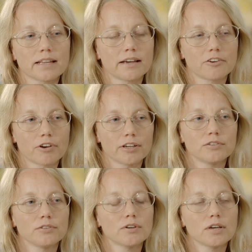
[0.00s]
that I try
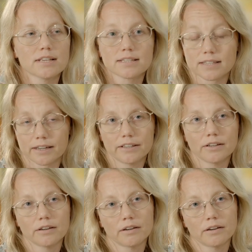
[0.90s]
to study
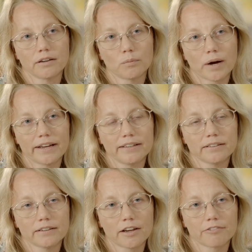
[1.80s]
a, a wide
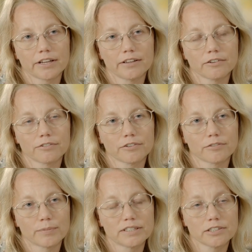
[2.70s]
array of,
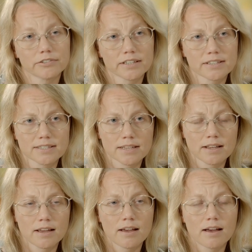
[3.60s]
of materials
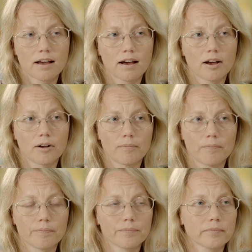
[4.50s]

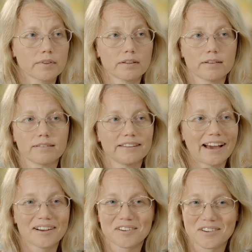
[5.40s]
um, uh,
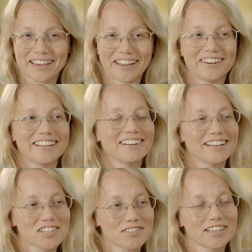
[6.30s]
yeah, canonical,
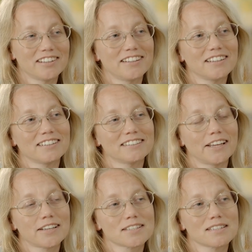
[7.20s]
extra canonical
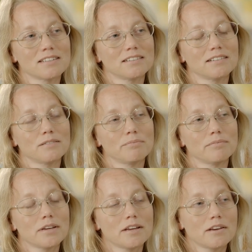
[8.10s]
texts,
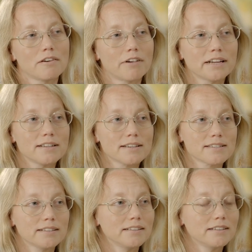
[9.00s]
uh,
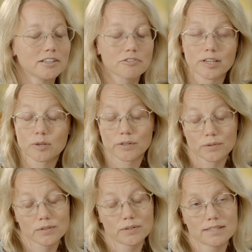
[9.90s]
writings in, in Greek, but
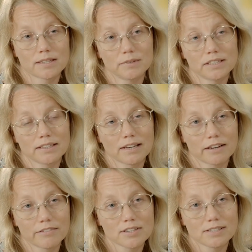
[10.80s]
also in Semitic
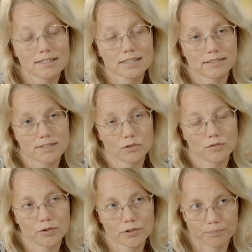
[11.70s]
languages and so
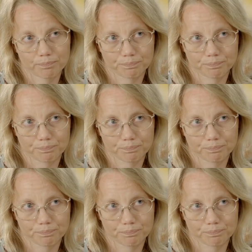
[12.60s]
forth.